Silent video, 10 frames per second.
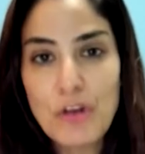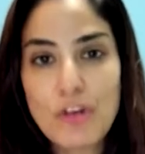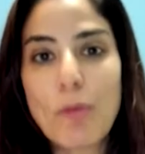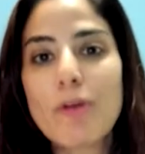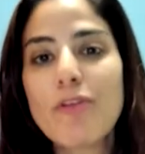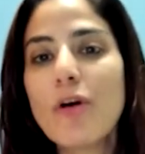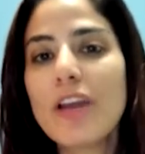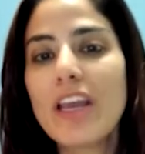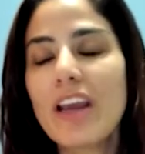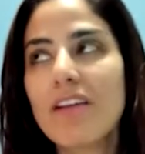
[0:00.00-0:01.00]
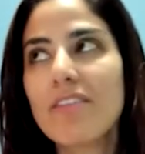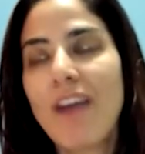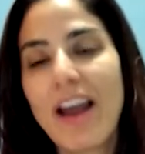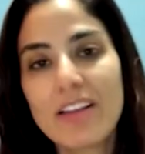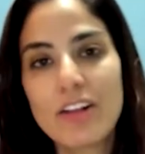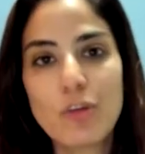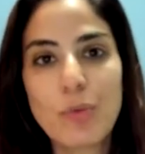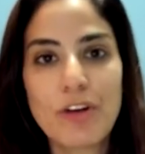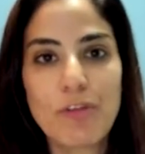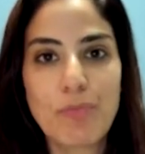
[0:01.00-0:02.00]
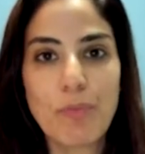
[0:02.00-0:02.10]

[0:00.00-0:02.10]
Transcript: So provoking violence would have